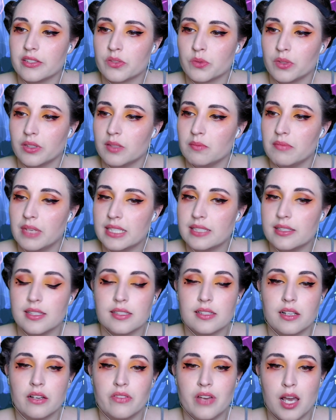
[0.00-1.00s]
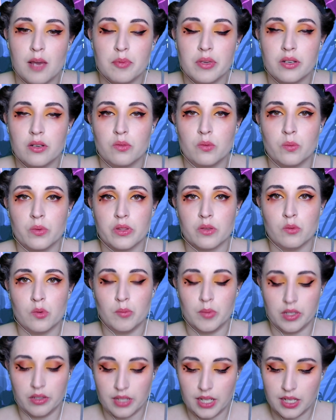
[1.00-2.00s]
really messy stuff happen with a
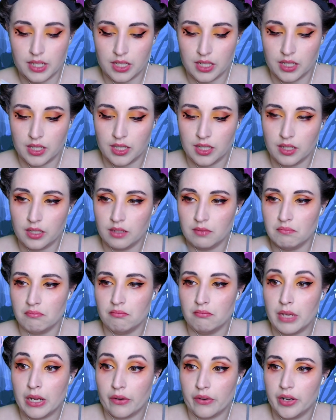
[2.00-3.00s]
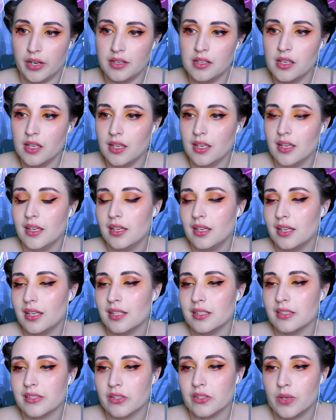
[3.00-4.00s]
woman that he married.
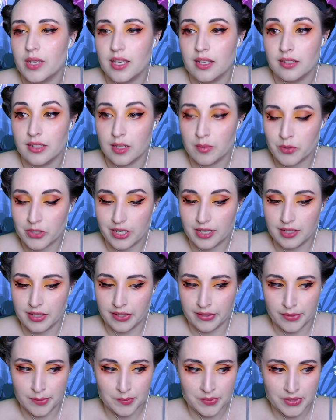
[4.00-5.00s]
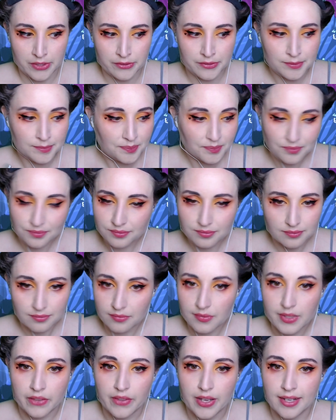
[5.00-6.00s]
And so he ended up trying to kill himself.
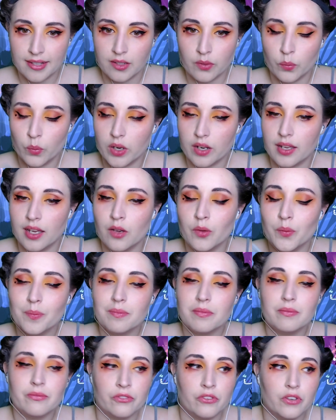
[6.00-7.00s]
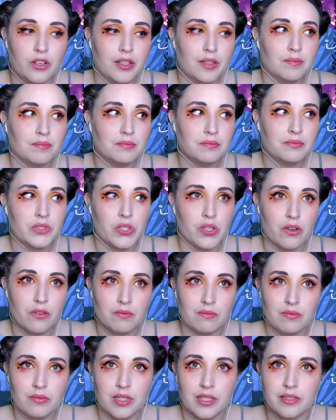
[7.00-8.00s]
And that didn't work out for him. So
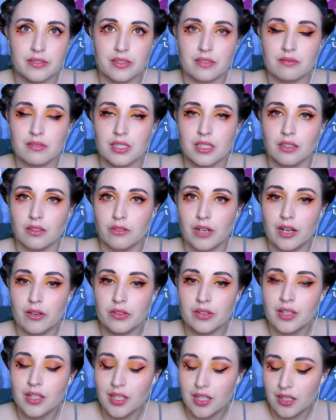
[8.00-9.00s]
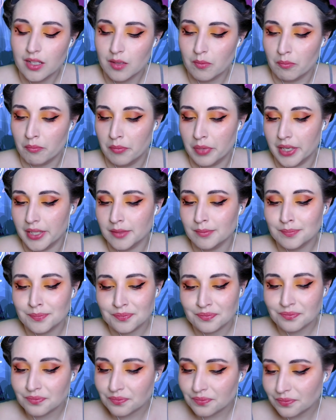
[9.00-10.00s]
he's still around. But
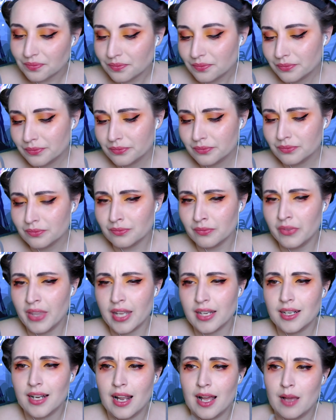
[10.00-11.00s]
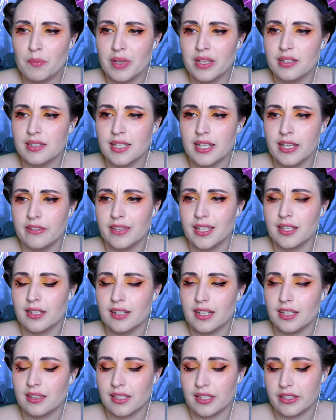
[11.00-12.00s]
that had happened. And then I
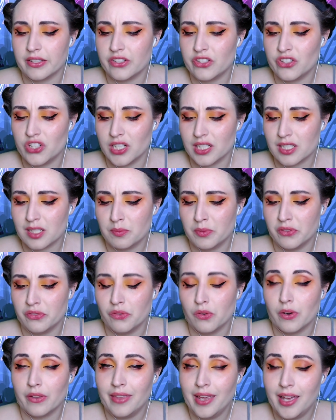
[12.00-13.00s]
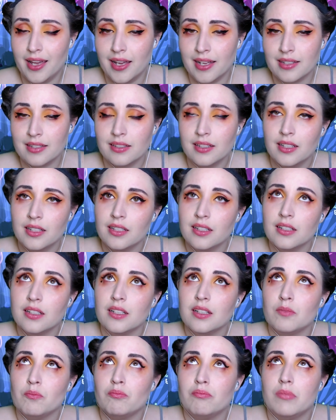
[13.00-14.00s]
think just before that,
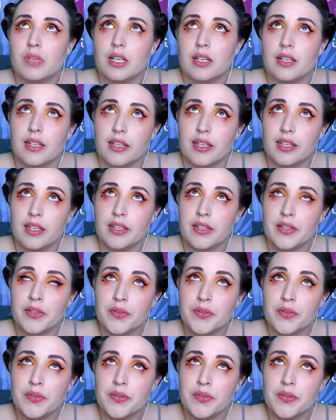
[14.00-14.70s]
one